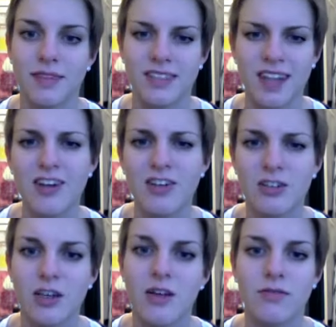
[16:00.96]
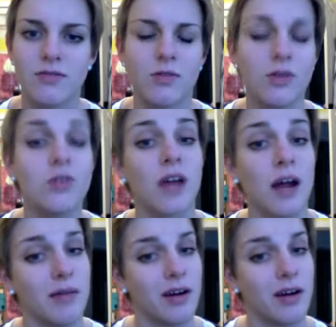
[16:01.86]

Just talking to yourself or to a camera,